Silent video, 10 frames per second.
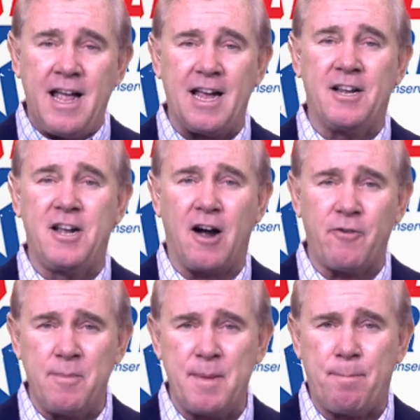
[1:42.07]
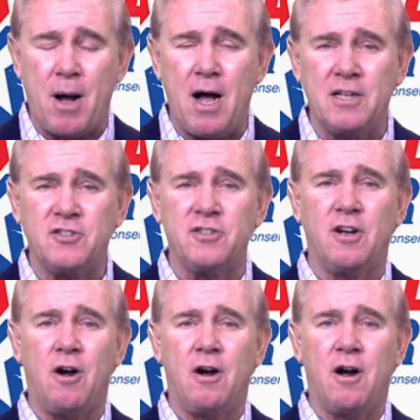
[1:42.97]
and government bonds
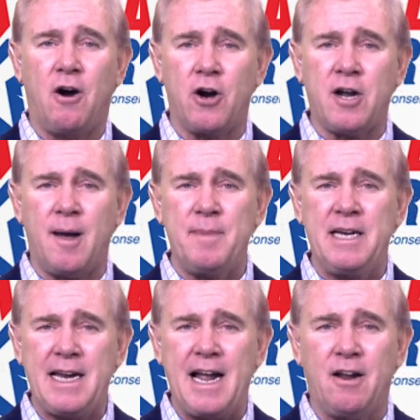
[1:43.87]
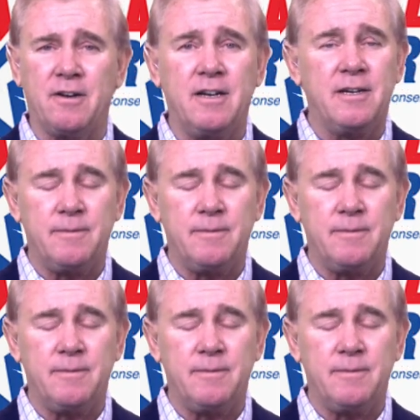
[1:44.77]
are coming down.